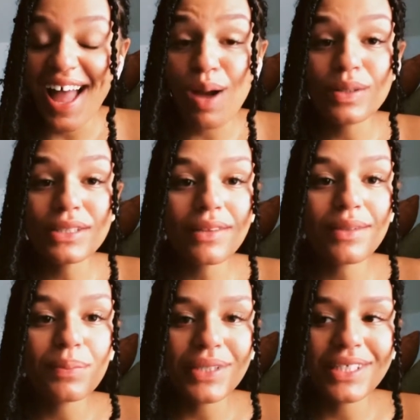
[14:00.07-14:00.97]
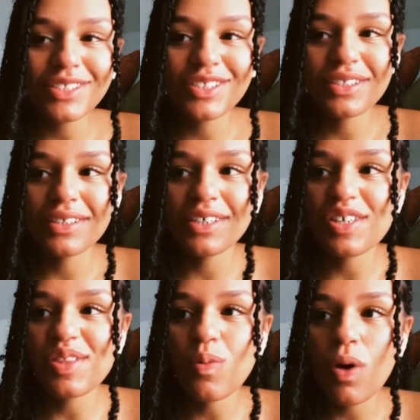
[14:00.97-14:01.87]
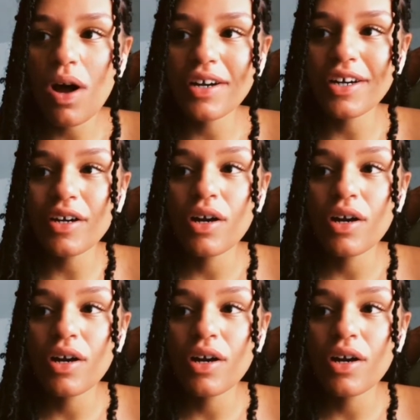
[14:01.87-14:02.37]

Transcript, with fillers: I was at the beach near the water,